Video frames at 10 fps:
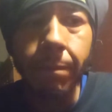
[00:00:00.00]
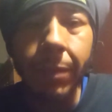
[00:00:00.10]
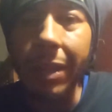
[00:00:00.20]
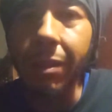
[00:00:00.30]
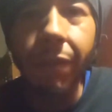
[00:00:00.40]

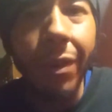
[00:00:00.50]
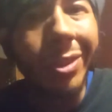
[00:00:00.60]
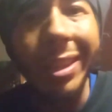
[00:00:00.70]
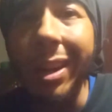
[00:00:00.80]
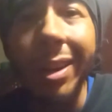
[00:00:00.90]
That's the
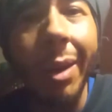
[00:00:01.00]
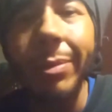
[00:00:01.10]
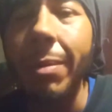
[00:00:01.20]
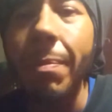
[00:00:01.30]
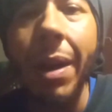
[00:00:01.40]
first thing that
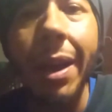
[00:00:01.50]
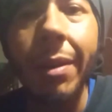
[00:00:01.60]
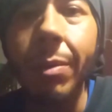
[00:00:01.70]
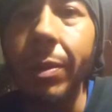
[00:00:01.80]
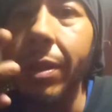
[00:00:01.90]
comes to
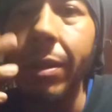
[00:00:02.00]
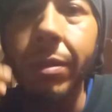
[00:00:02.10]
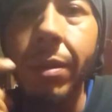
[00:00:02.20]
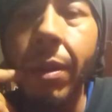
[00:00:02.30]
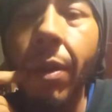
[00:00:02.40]
mind with
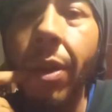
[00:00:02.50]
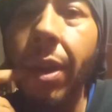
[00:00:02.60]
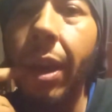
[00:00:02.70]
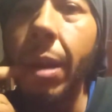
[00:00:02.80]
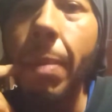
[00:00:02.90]
this.
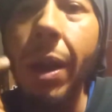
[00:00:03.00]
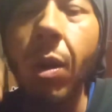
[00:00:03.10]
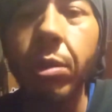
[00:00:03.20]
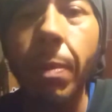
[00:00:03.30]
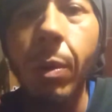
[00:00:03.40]
Anybody
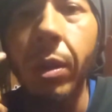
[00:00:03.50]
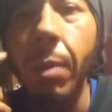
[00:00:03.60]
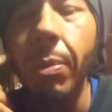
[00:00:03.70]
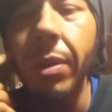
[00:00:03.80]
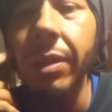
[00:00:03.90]
knows about what a
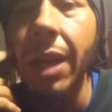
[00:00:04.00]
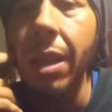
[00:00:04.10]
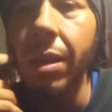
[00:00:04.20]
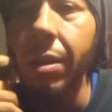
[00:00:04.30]
Capri salad